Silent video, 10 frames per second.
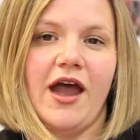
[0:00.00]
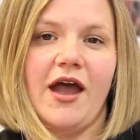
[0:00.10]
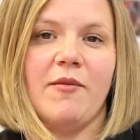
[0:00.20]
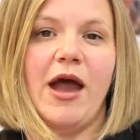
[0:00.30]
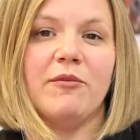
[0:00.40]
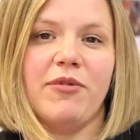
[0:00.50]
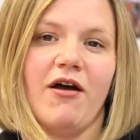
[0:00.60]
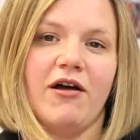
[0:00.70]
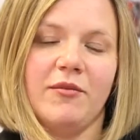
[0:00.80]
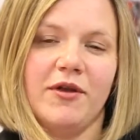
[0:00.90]
and
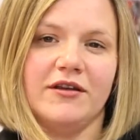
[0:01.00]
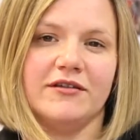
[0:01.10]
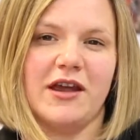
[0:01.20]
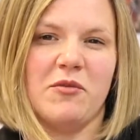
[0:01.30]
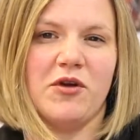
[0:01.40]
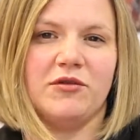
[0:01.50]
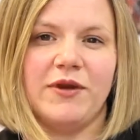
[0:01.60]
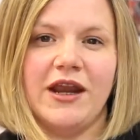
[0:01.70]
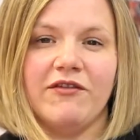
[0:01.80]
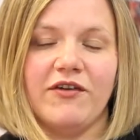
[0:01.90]
Parliament, and would
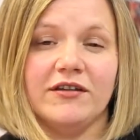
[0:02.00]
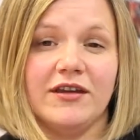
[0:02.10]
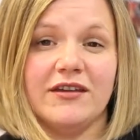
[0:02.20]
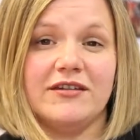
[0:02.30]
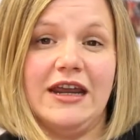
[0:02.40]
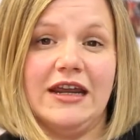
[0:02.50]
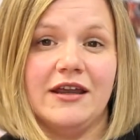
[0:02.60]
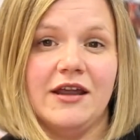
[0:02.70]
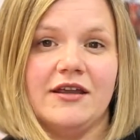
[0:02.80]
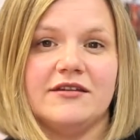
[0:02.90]
be a fantastic